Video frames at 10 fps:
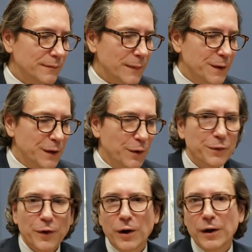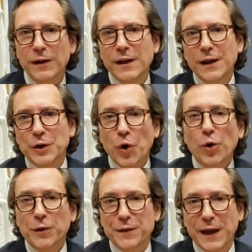The overall
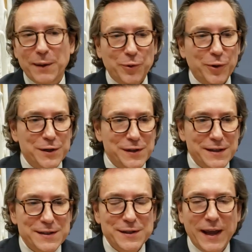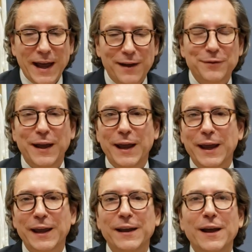goal of the operation is to have
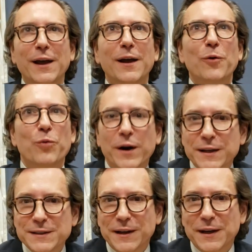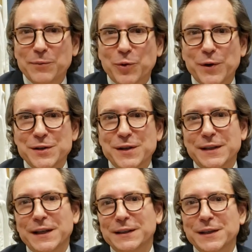a one-and-done operation
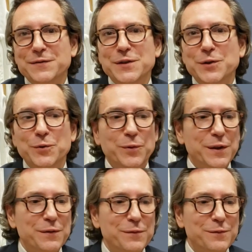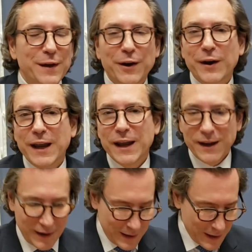that leaves you with
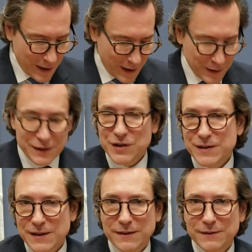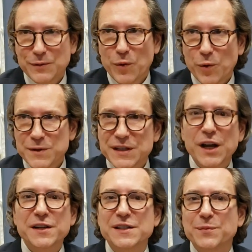very just the almost
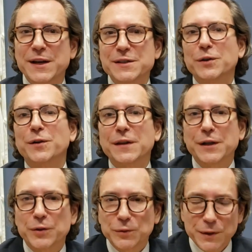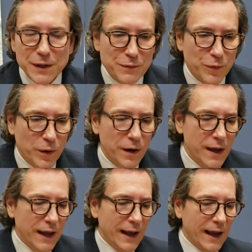customized look that you're looking for,
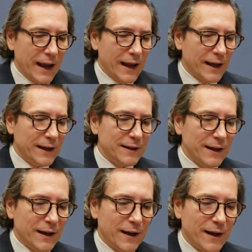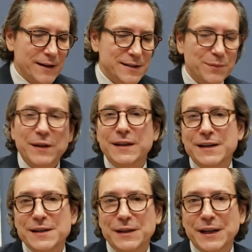and something that
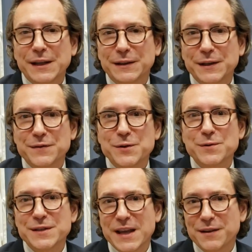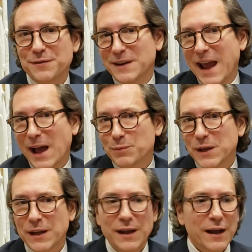it leaves you safe and
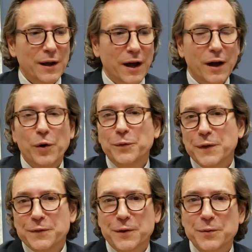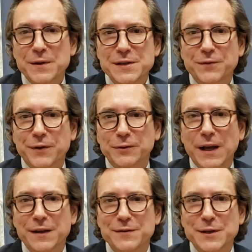happy, hopefully for the rest of your
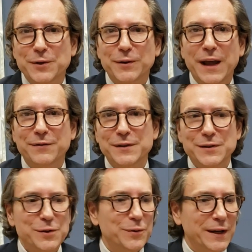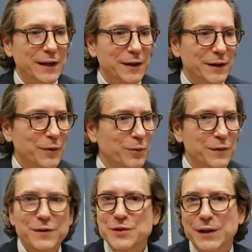life, so you don't have to do any
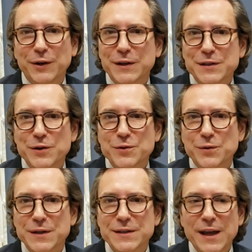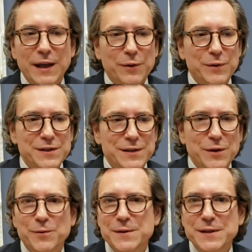revisionary surgeries, which is
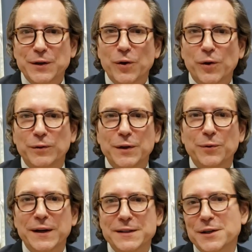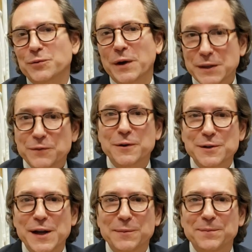always the goal. You want it done right the first
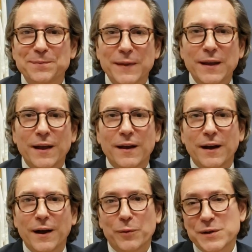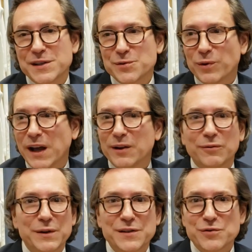time, which is why
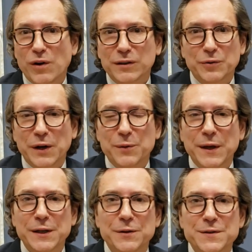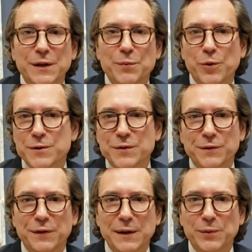we strongly recommend using a
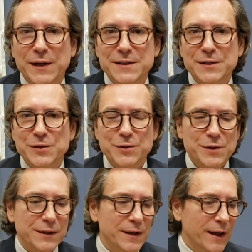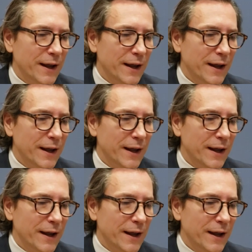board-certified plastic surgeon.